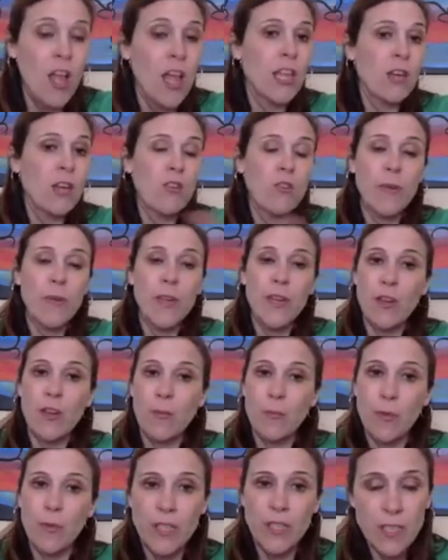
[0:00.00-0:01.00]
There will be no
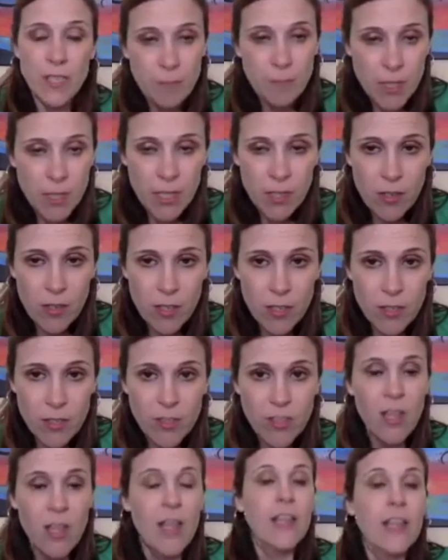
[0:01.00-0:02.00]
printed
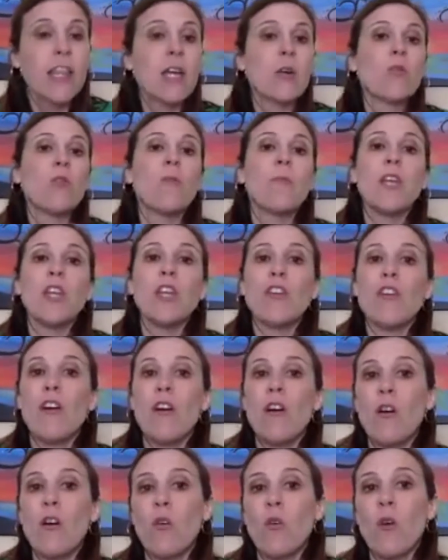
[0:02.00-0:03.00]
materials. There will be
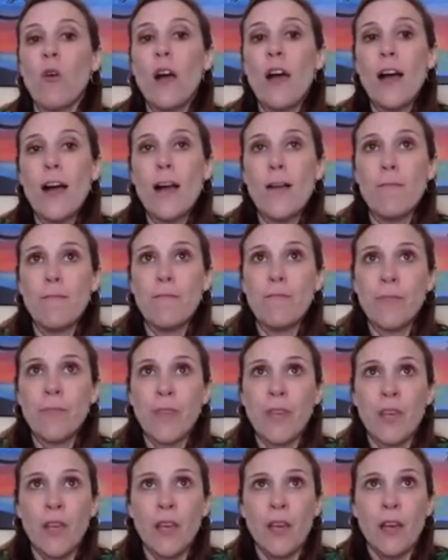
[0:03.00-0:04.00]
no,
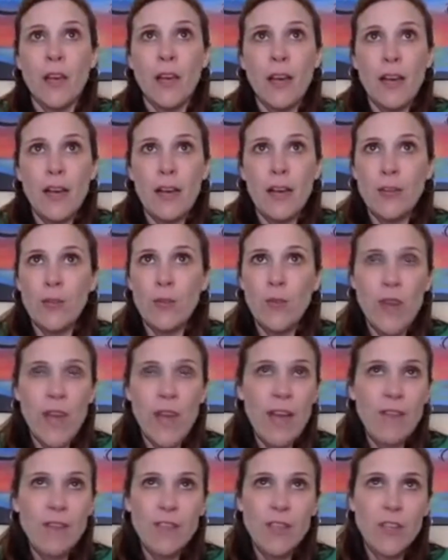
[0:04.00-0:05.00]
you won't
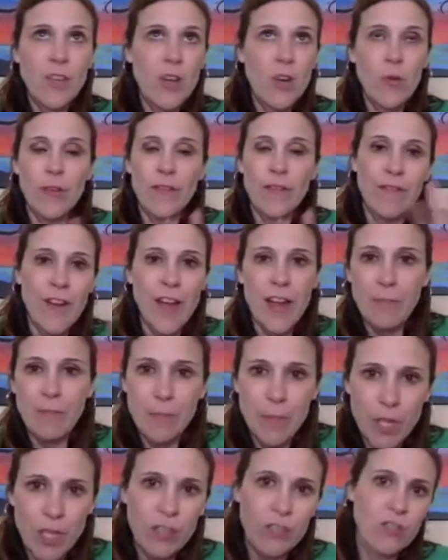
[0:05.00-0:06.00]
have to go and find
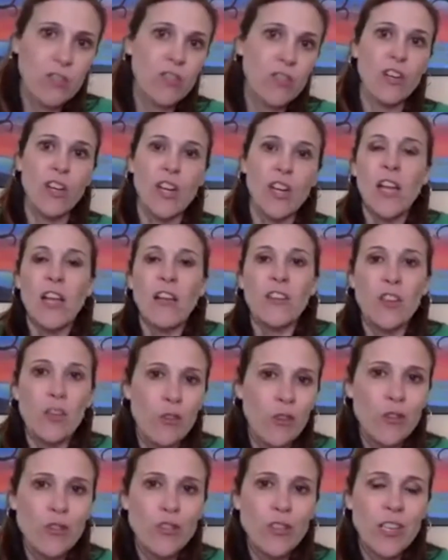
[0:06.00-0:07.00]
books, or you
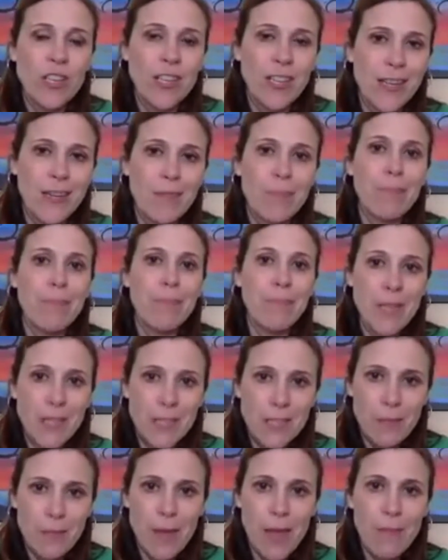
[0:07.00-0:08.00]
usually need a piece
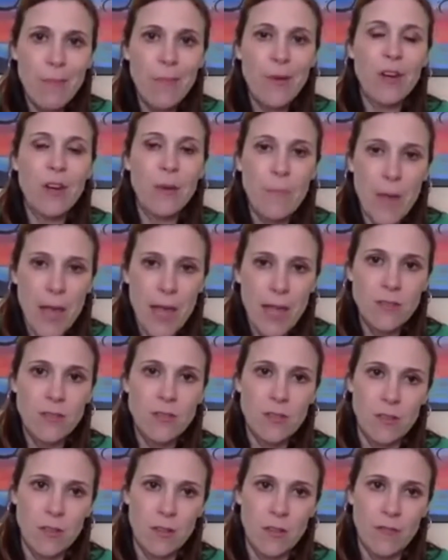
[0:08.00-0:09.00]
of paper and a
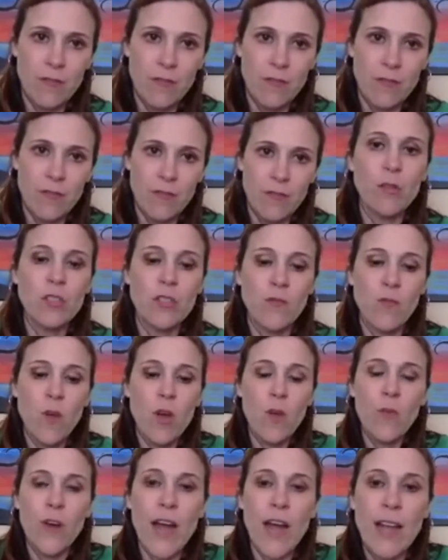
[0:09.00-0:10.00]
pencil for most of
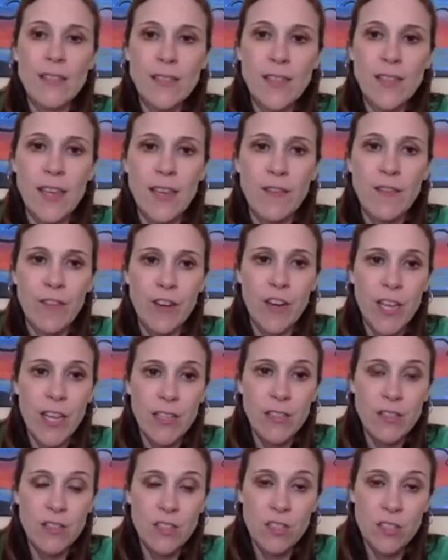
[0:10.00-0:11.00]
what we're asking for
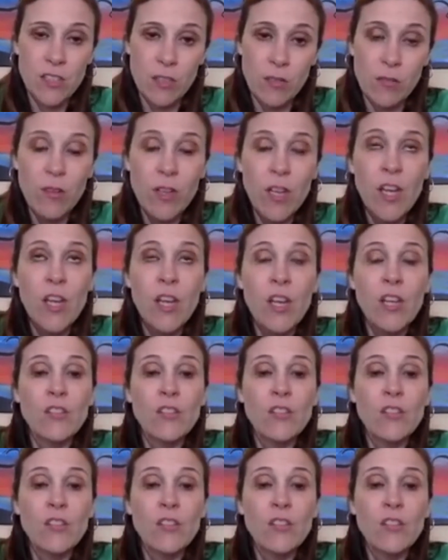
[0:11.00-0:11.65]
kids to do.